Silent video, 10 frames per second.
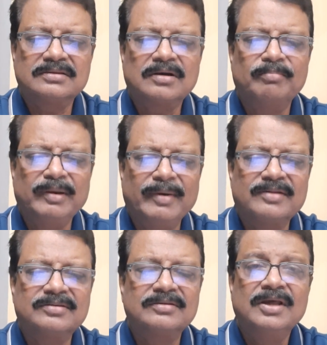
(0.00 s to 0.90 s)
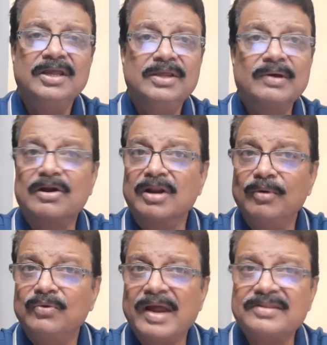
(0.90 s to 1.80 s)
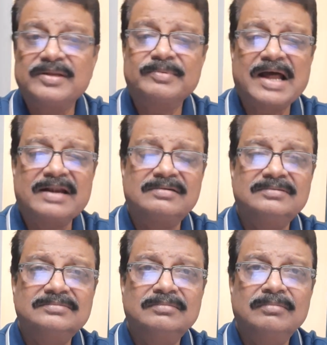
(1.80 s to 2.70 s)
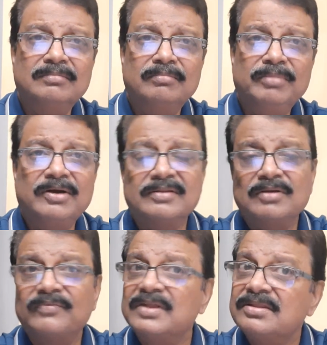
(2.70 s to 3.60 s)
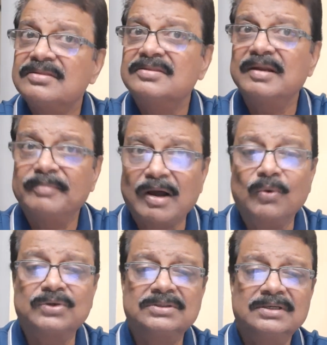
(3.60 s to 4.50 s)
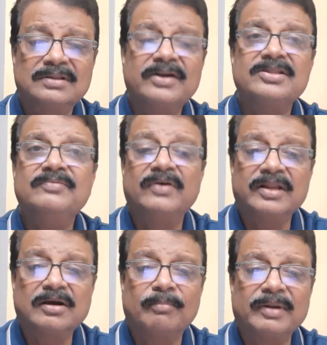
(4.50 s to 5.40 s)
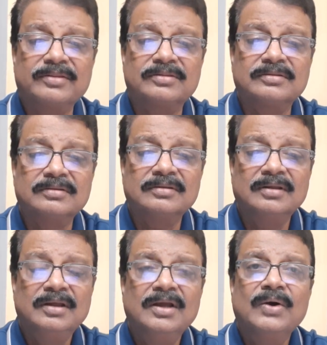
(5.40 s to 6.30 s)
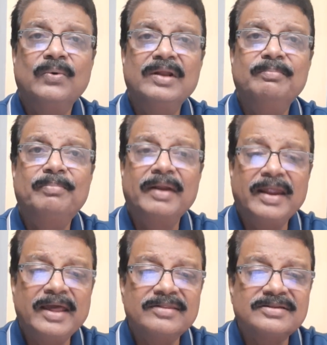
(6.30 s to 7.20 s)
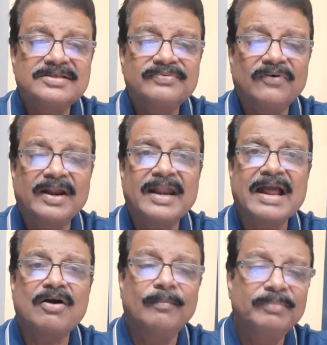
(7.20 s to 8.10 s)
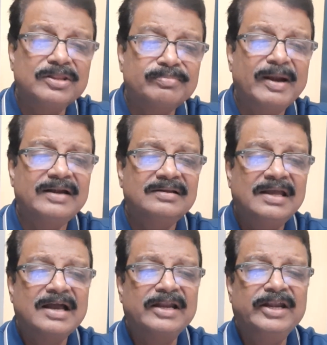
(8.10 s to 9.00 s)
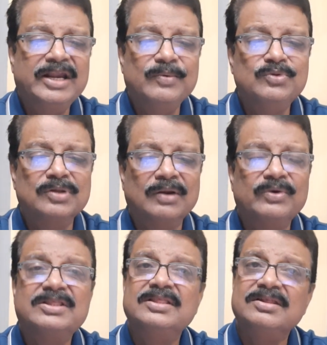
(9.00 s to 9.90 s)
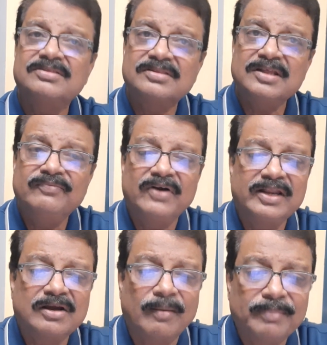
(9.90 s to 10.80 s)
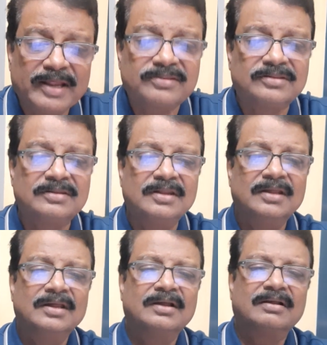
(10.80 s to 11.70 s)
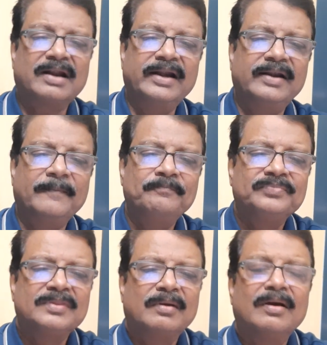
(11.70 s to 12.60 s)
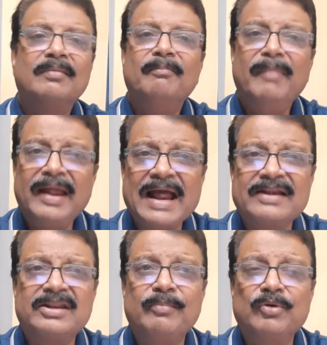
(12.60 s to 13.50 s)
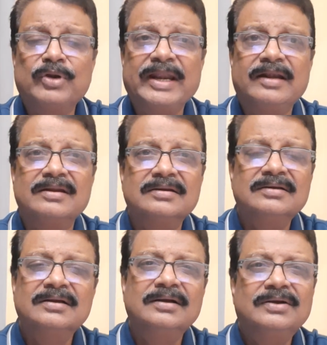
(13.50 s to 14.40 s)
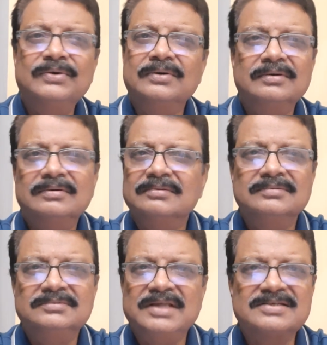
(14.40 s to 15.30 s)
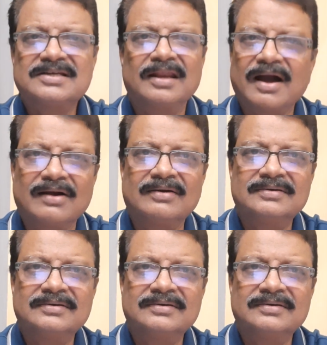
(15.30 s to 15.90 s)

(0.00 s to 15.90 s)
compliments. You are unable to accept that because of this self-doubt, that is inferiority complex. When praised for an accomplishment, an individual with this inferiority complex, right, may attribute it to just luck,